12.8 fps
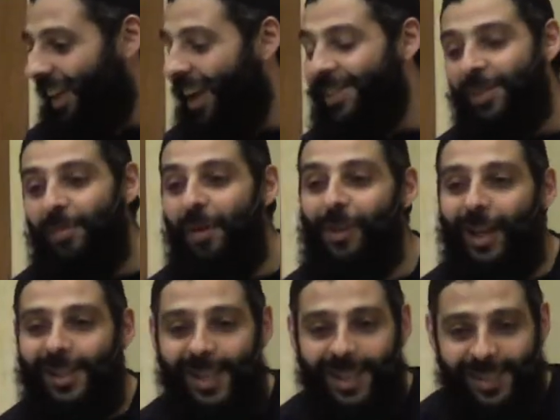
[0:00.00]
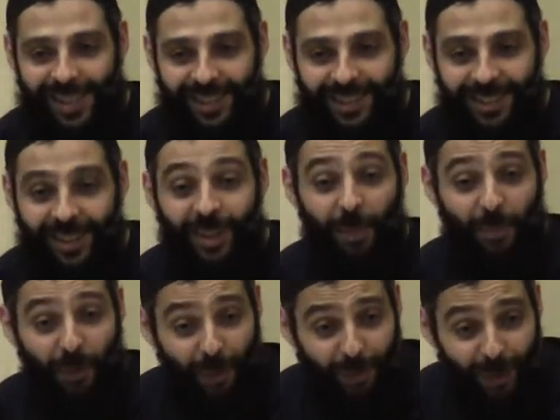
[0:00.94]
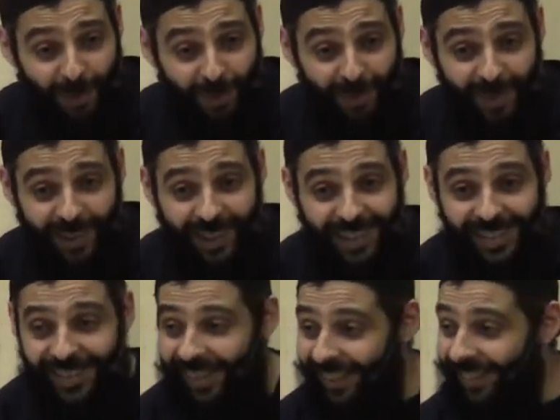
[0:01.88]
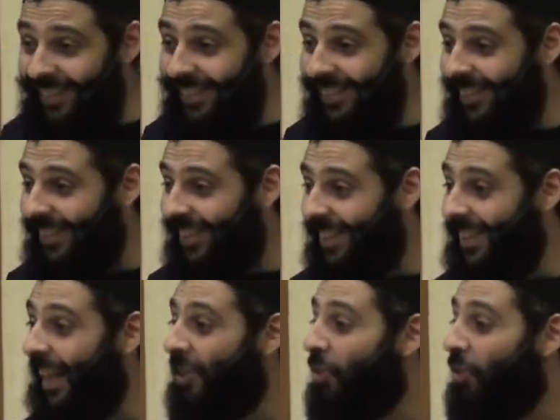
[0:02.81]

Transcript: As Imam al-Ghazali said, the problem is not the